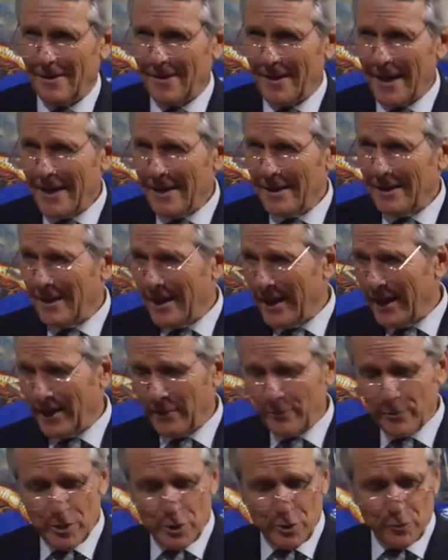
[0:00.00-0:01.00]
That
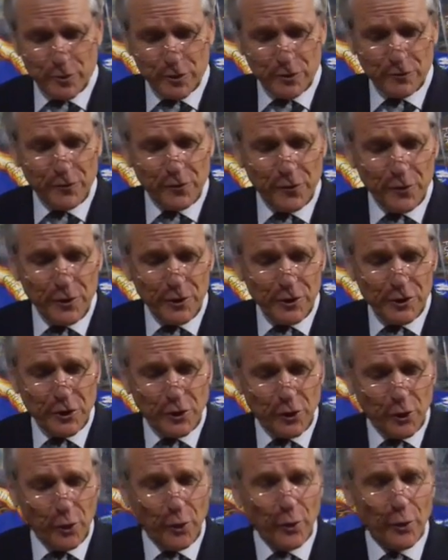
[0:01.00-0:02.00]
language was
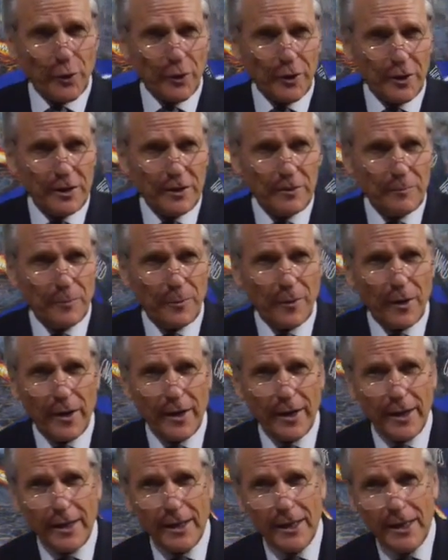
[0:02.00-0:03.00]
first coined
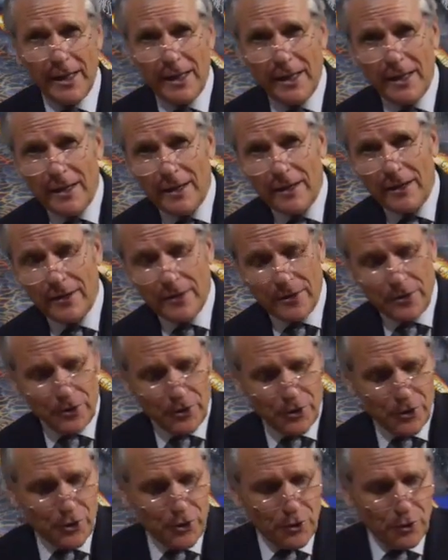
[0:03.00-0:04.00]
by
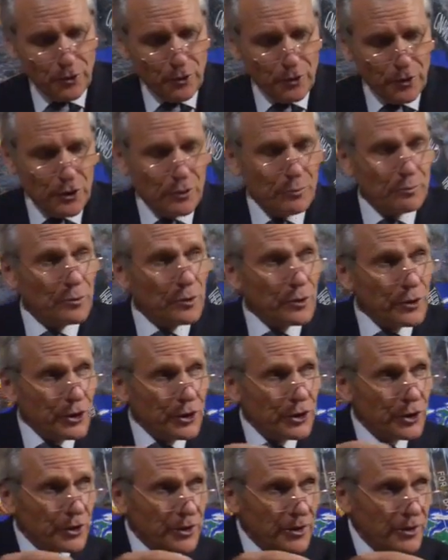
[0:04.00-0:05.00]
George
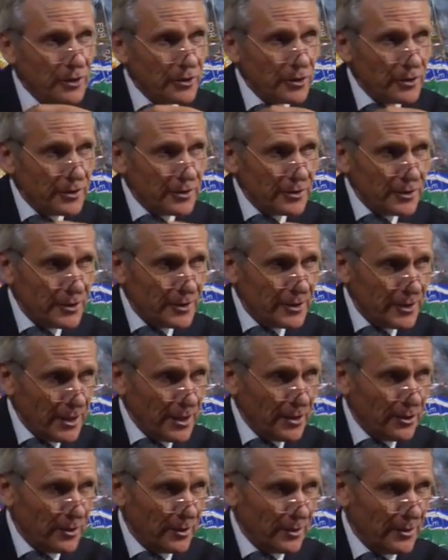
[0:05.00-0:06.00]
Bush
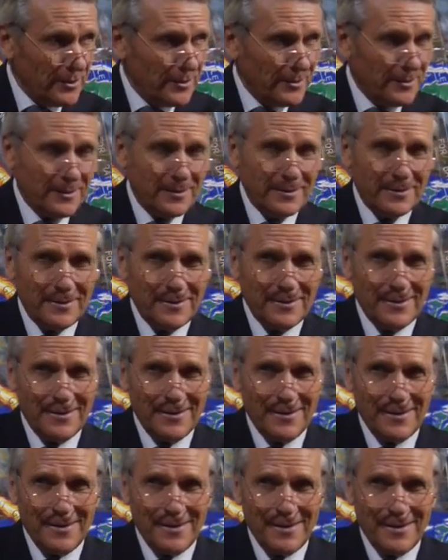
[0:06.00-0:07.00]
Sr.
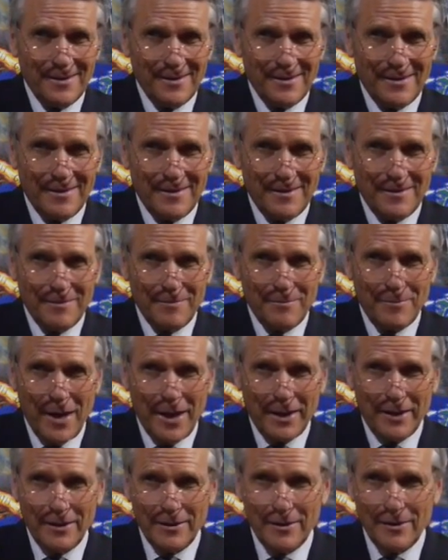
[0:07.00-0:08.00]

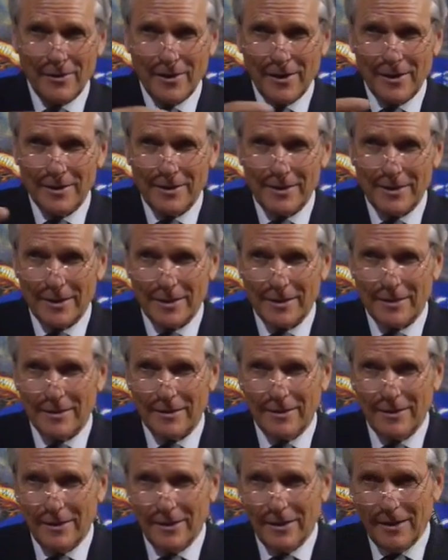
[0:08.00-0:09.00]
back in
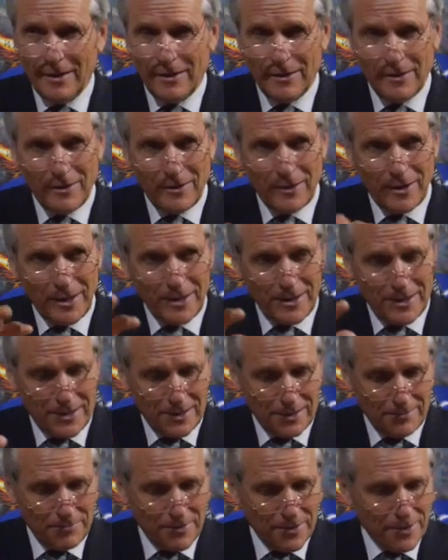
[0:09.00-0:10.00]

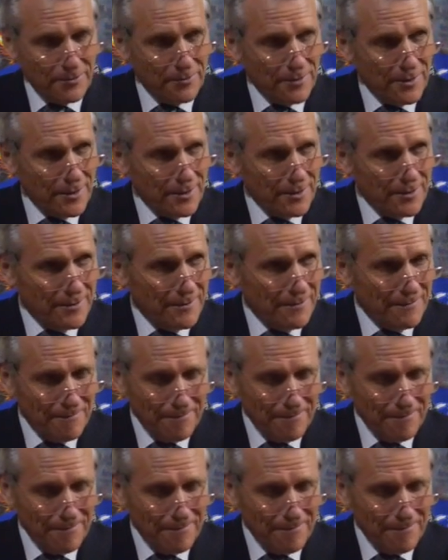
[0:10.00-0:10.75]
1990 period,